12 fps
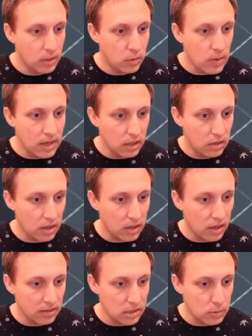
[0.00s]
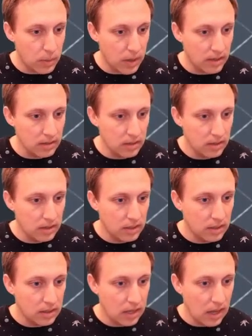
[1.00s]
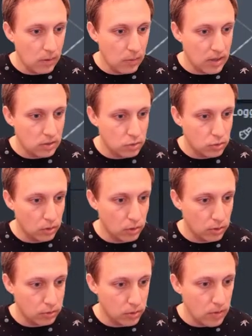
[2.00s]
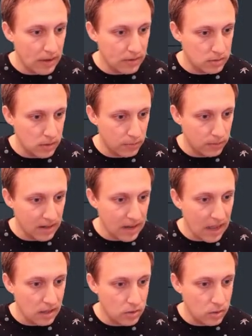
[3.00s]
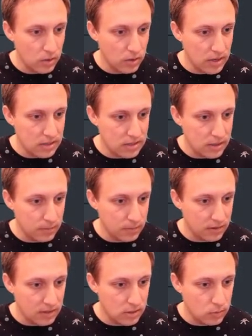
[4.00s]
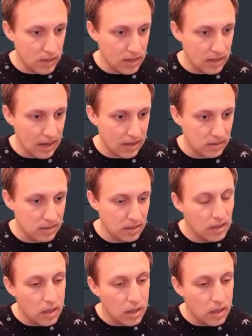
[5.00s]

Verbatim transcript: We can click on this button and we can scroll through. We have some different categories, different things we can add.